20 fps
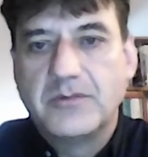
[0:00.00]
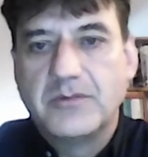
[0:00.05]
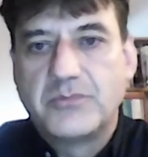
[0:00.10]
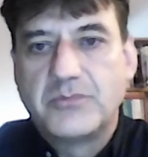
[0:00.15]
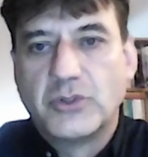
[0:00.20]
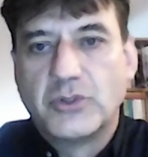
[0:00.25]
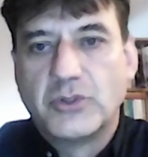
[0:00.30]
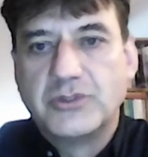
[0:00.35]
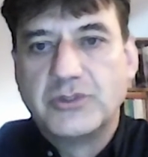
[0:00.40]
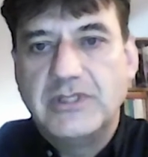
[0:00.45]

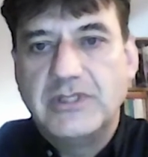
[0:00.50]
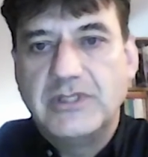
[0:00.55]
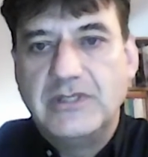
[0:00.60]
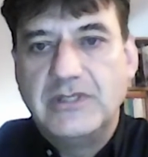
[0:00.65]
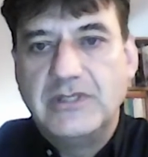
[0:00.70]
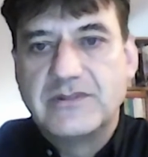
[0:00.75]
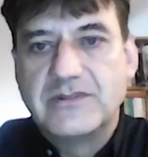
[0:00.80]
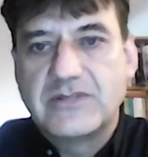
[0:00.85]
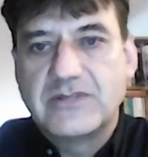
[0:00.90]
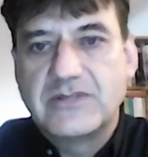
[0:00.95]

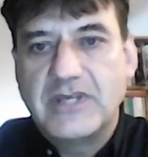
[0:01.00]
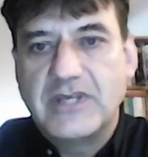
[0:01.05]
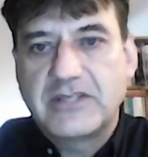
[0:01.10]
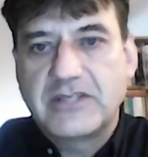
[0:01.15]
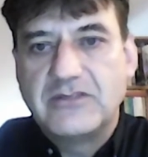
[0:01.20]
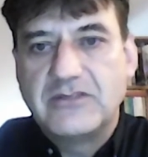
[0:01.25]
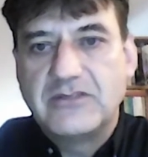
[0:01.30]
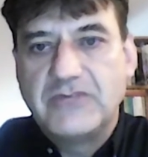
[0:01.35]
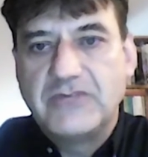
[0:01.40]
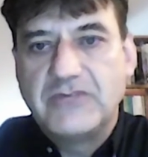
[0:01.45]
protein
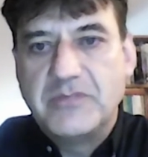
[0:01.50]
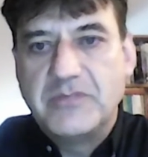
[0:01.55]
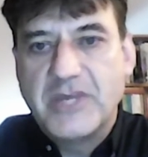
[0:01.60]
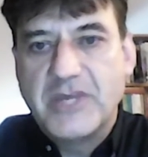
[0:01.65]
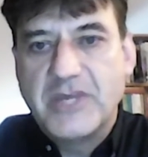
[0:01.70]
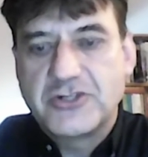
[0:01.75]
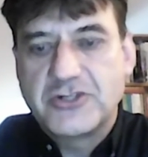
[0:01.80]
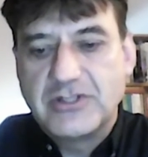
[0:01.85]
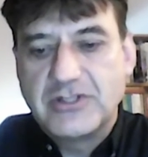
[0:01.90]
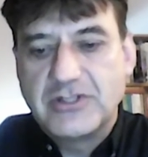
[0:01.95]
selectively
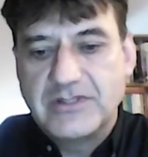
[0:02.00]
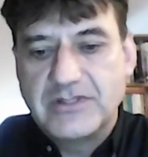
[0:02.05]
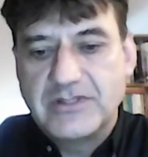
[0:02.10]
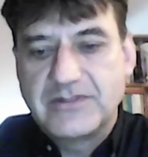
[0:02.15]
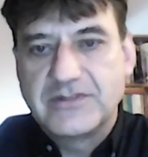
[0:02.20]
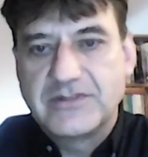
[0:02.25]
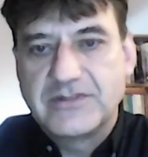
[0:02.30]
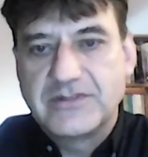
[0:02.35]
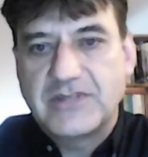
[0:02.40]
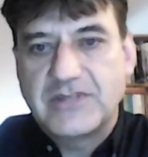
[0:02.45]
measured is
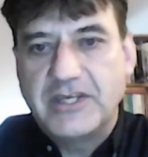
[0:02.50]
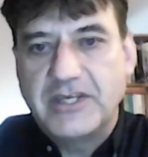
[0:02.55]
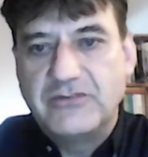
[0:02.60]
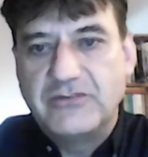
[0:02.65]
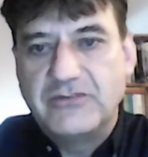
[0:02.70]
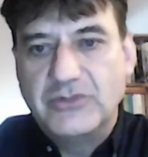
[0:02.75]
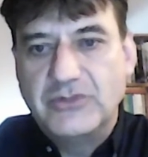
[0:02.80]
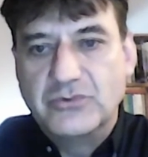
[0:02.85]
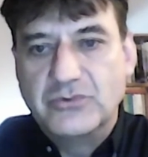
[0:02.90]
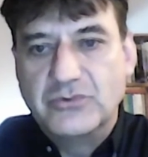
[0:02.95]
the side.
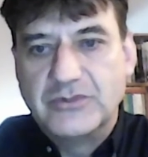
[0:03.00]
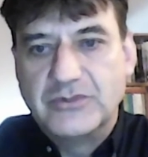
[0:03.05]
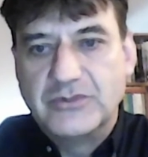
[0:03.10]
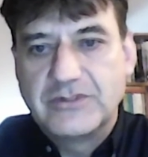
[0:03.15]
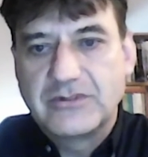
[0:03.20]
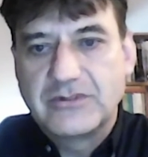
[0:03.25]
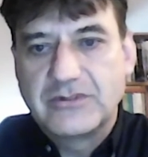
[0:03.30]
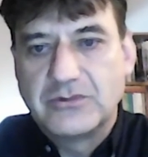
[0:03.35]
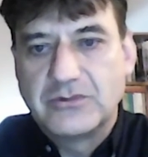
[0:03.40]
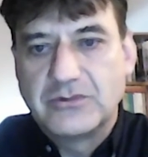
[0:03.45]

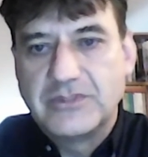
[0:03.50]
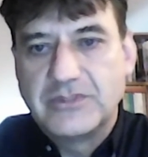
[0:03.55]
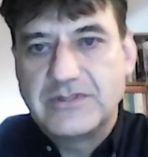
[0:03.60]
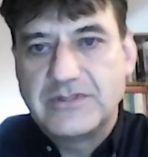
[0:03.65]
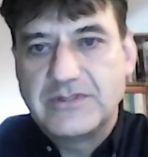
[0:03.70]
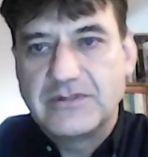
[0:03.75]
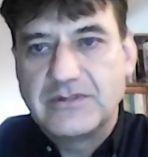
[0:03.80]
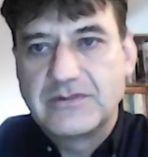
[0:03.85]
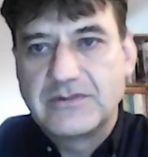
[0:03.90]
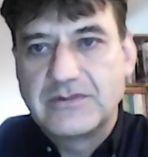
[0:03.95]
So this
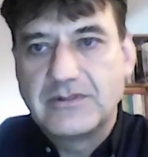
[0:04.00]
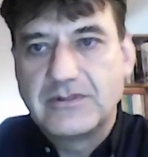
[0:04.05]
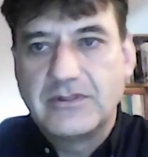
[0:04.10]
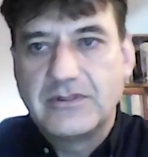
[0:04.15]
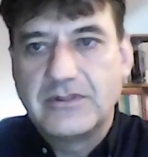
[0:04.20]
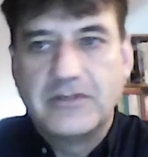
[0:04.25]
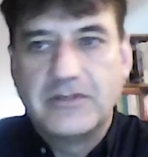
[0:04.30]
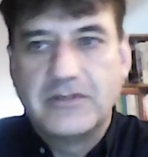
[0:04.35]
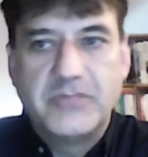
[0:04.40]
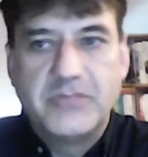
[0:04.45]
is
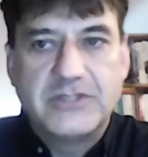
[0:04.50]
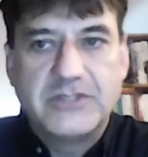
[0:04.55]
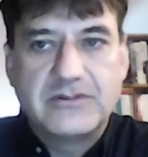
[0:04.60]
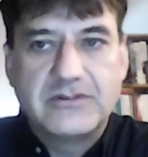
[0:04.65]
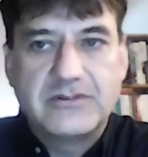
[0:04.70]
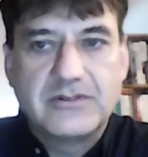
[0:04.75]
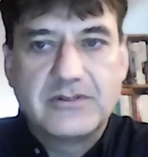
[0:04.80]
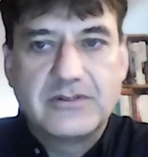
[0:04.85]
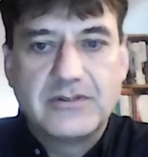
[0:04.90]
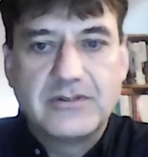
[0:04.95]
a bit